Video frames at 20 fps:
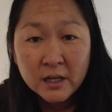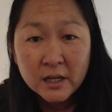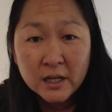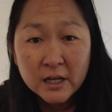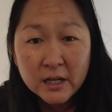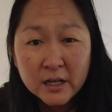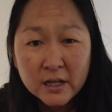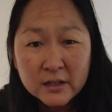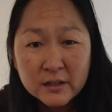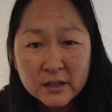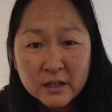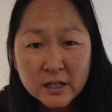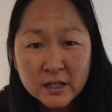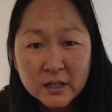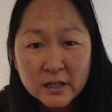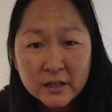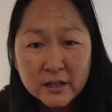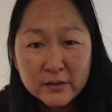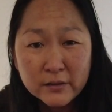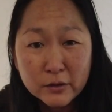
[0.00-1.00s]

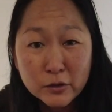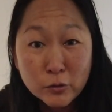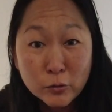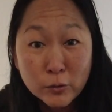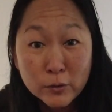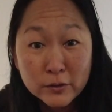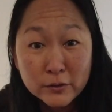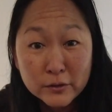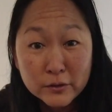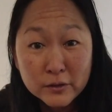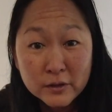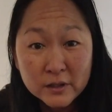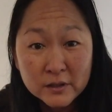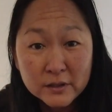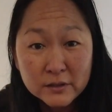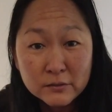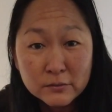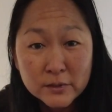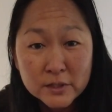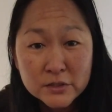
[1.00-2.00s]
at, in the corner, a
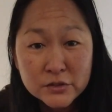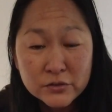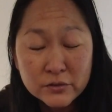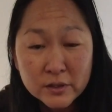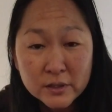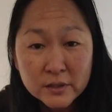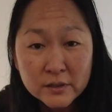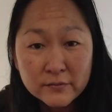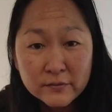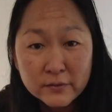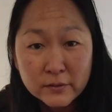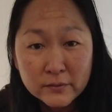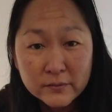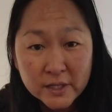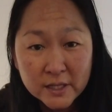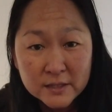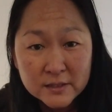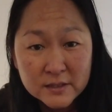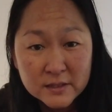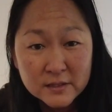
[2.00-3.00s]
little restaurant
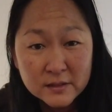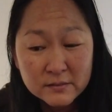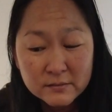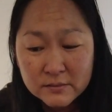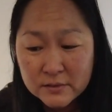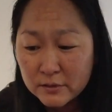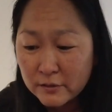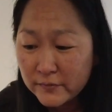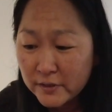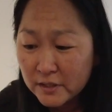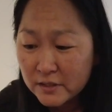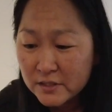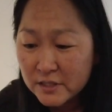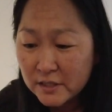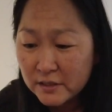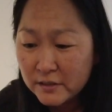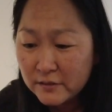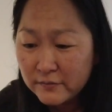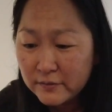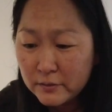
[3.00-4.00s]
that's serving
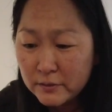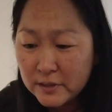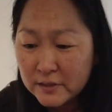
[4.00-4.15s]
Italian food.